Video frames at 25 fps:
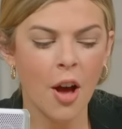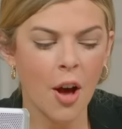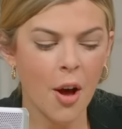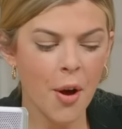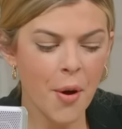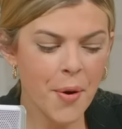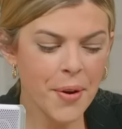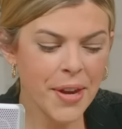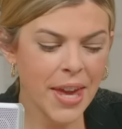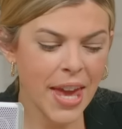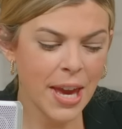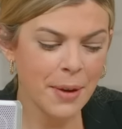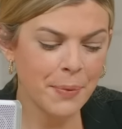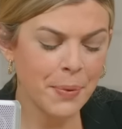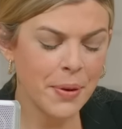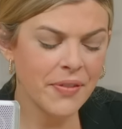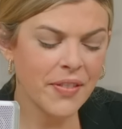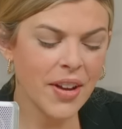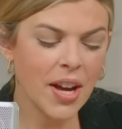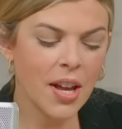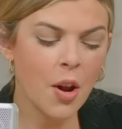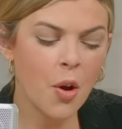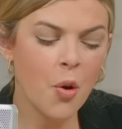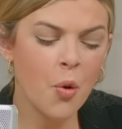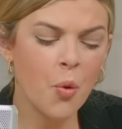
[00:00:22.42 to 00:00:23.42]
Okay, we've
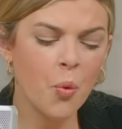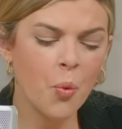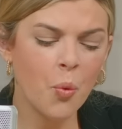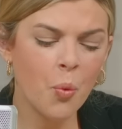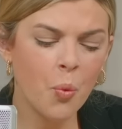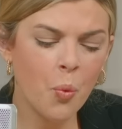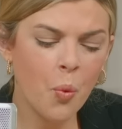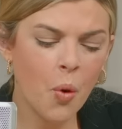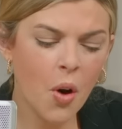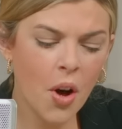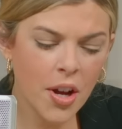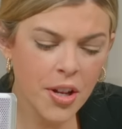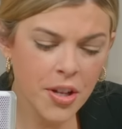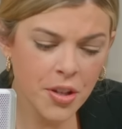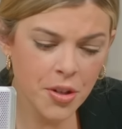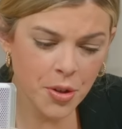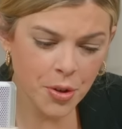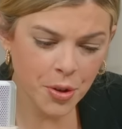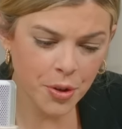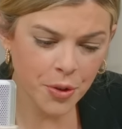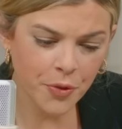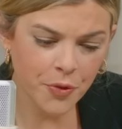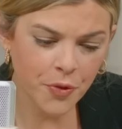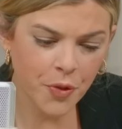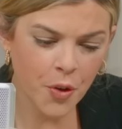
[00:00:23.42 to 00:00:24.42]
got a
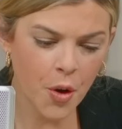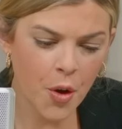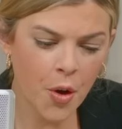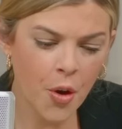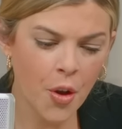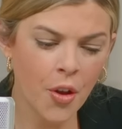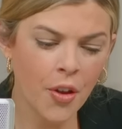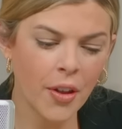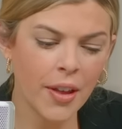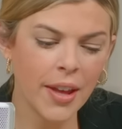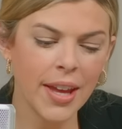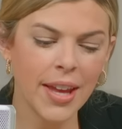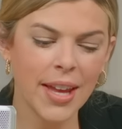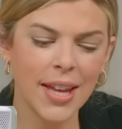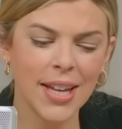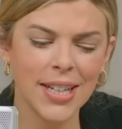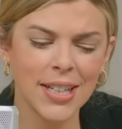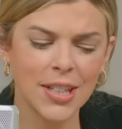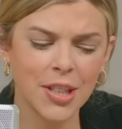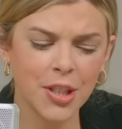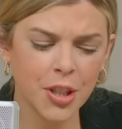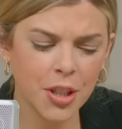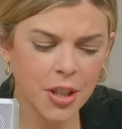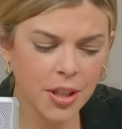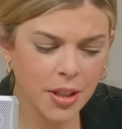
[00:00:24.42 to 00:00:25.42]
wonderful,
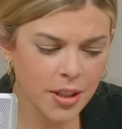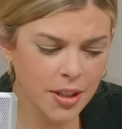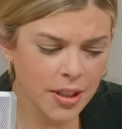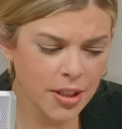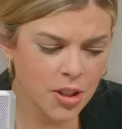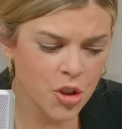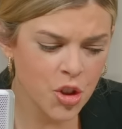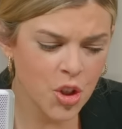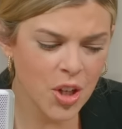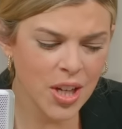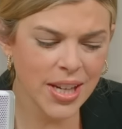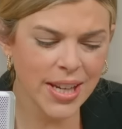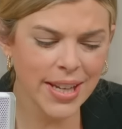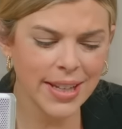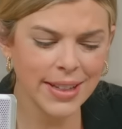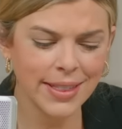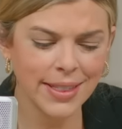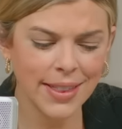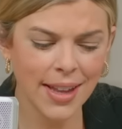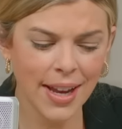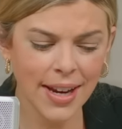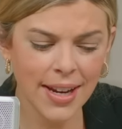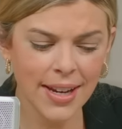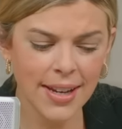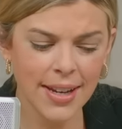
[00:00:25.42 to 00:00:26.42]
encouraging,
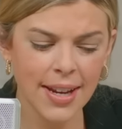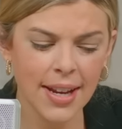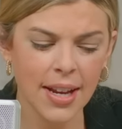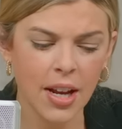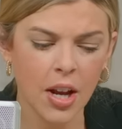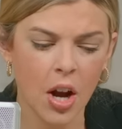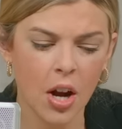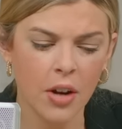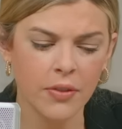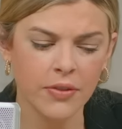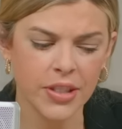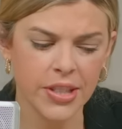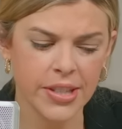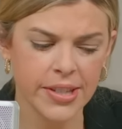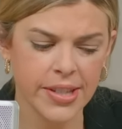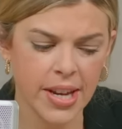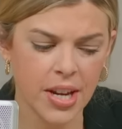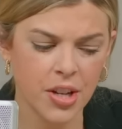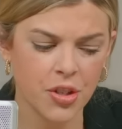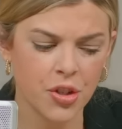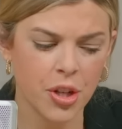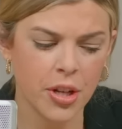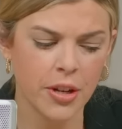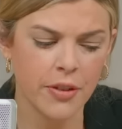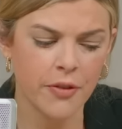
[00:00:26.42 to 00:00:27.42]
enlightening
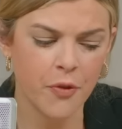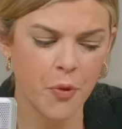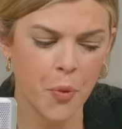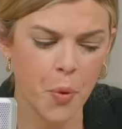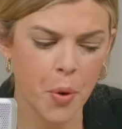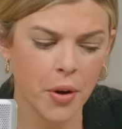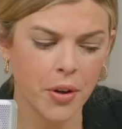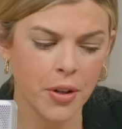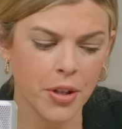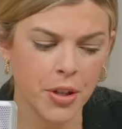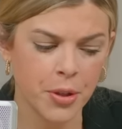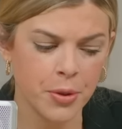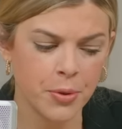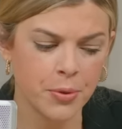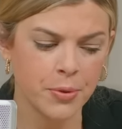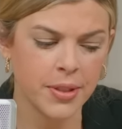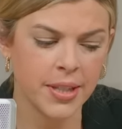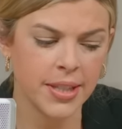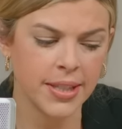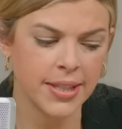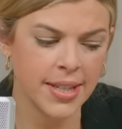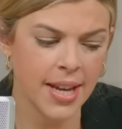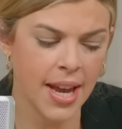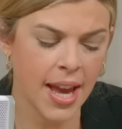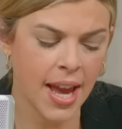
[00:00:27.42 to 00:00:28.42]
conversation for you
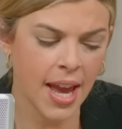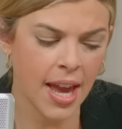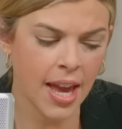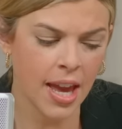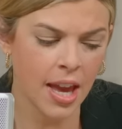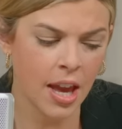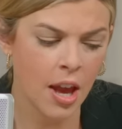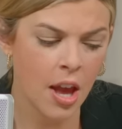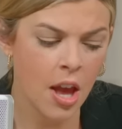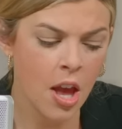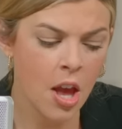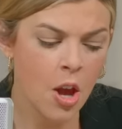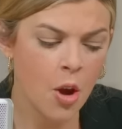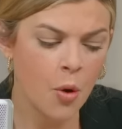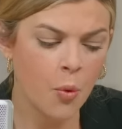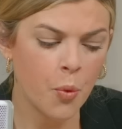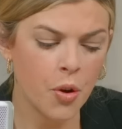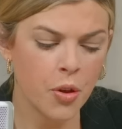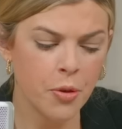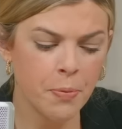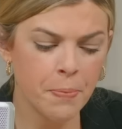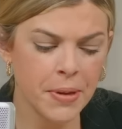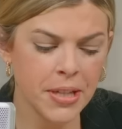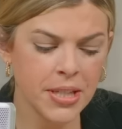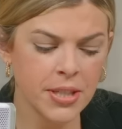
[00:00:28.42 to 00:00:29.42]
today
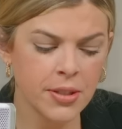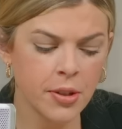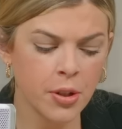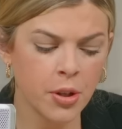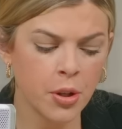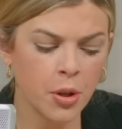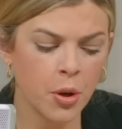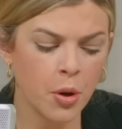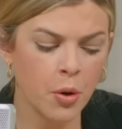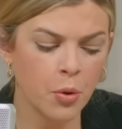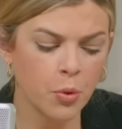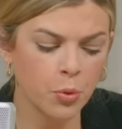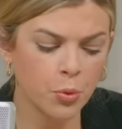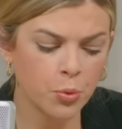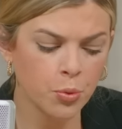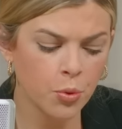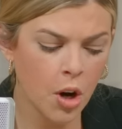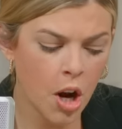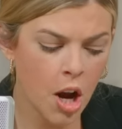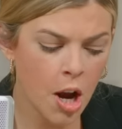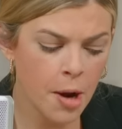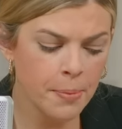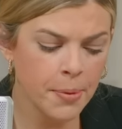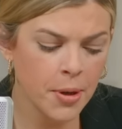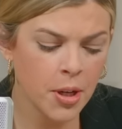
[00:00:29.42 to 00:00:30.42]
with Mr.
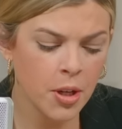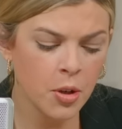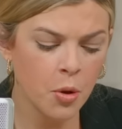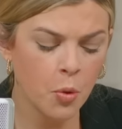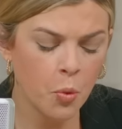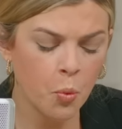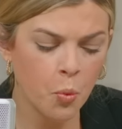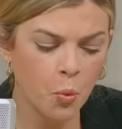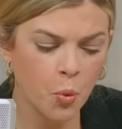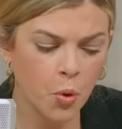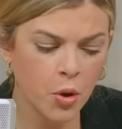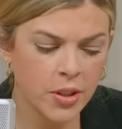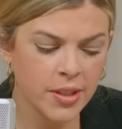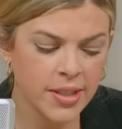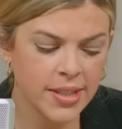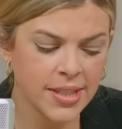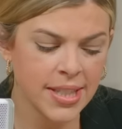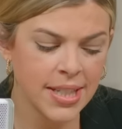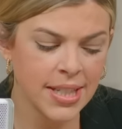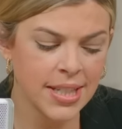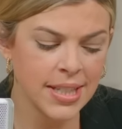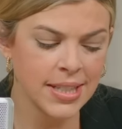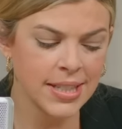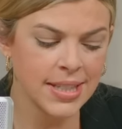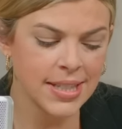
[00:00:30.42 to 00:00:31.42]
Robert
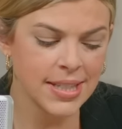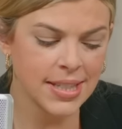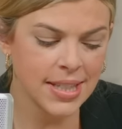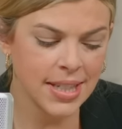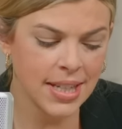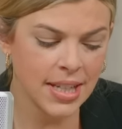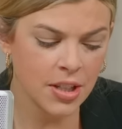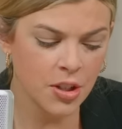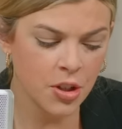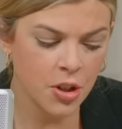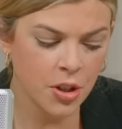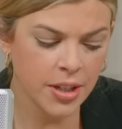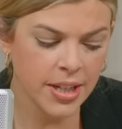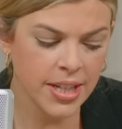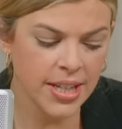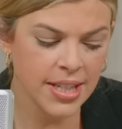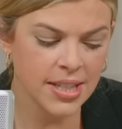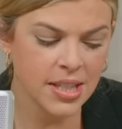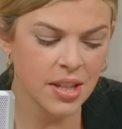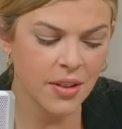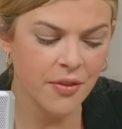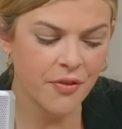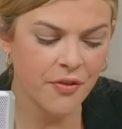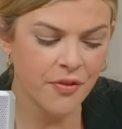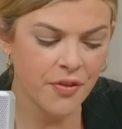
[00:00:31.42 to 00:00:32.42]
Woodson Sr. He
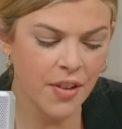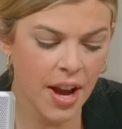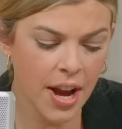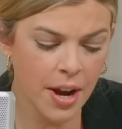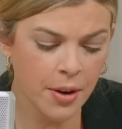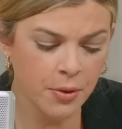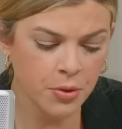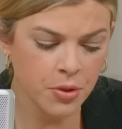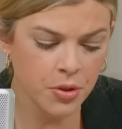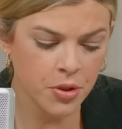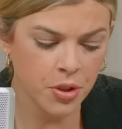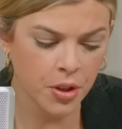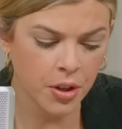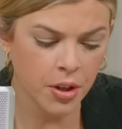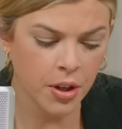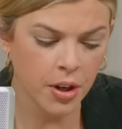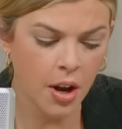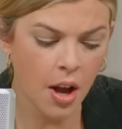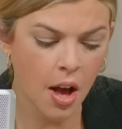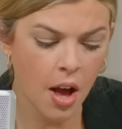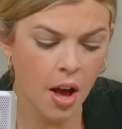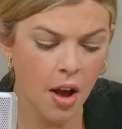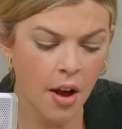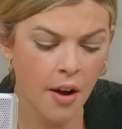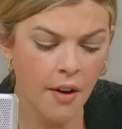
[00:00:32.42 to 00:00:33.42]
is the
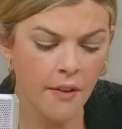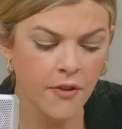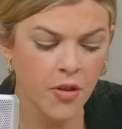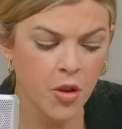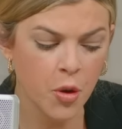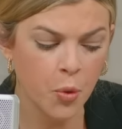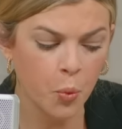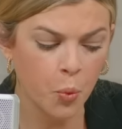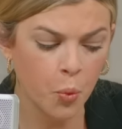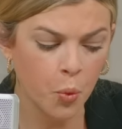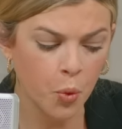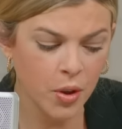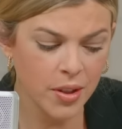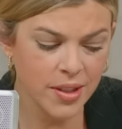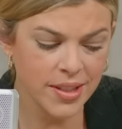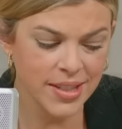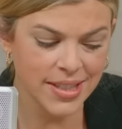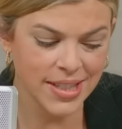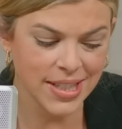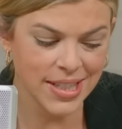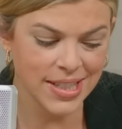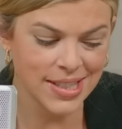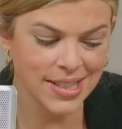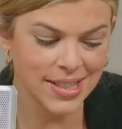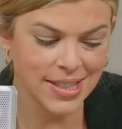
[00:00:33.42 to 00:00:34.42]
founder of the
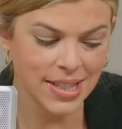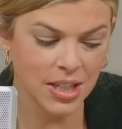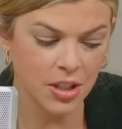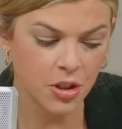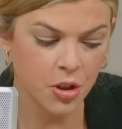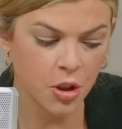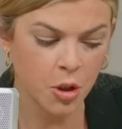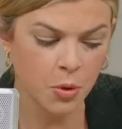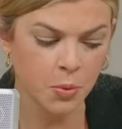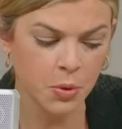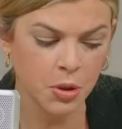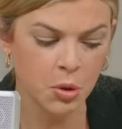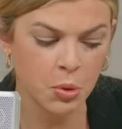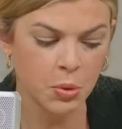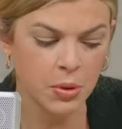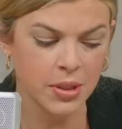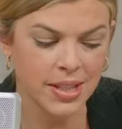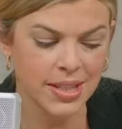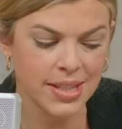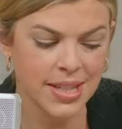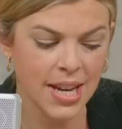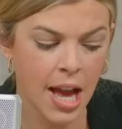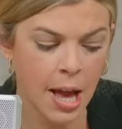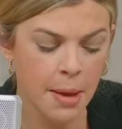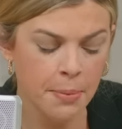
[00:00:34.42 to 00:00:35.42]
Woodson Center, which was
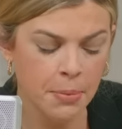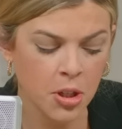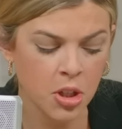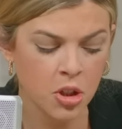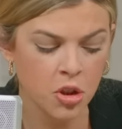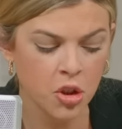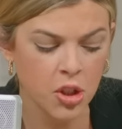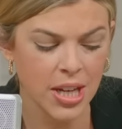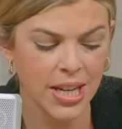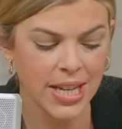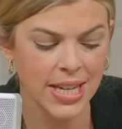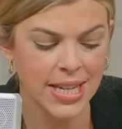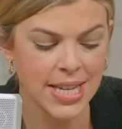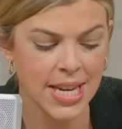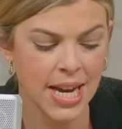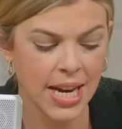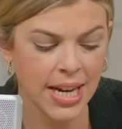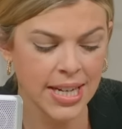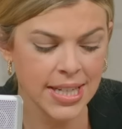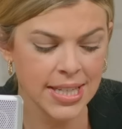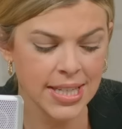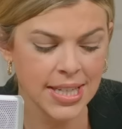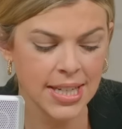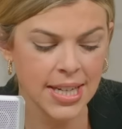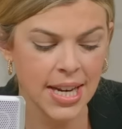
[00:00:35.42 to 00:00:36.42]
established in
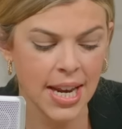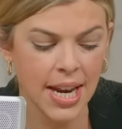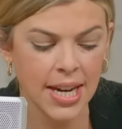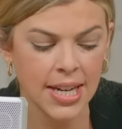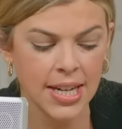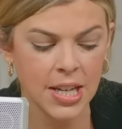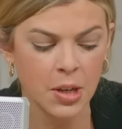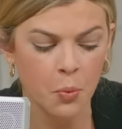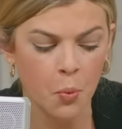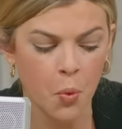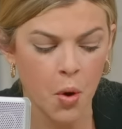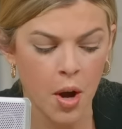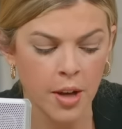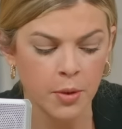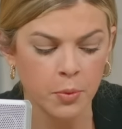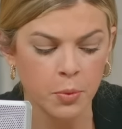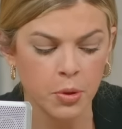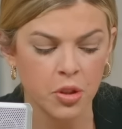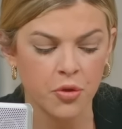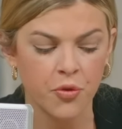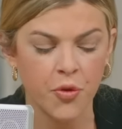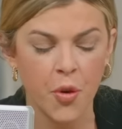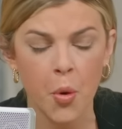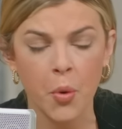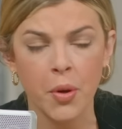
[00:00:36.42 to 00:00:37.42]
1981,
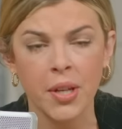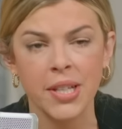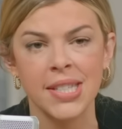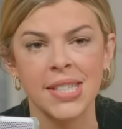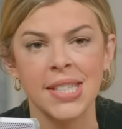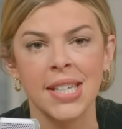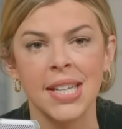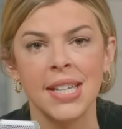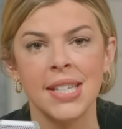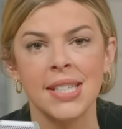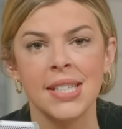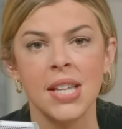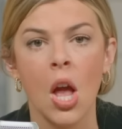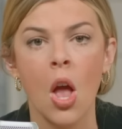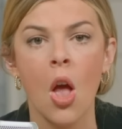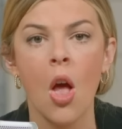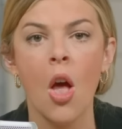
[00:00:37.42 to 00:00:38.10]
which focuses